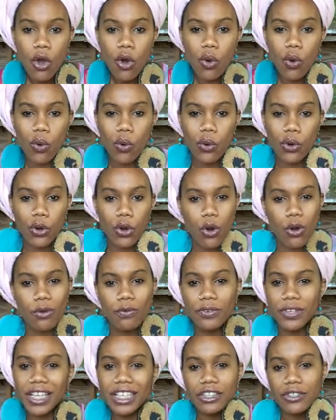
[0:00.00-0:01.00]
or
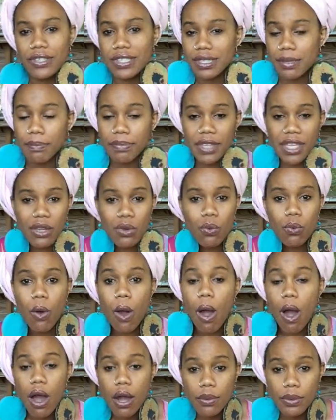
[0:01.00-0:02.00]
feel like there's something
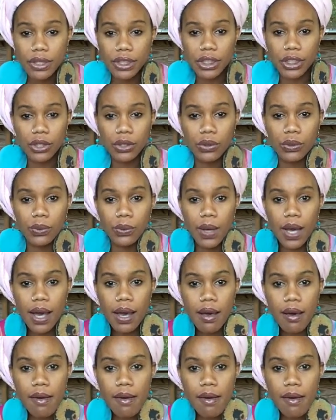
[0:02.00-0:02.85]
wrong with you,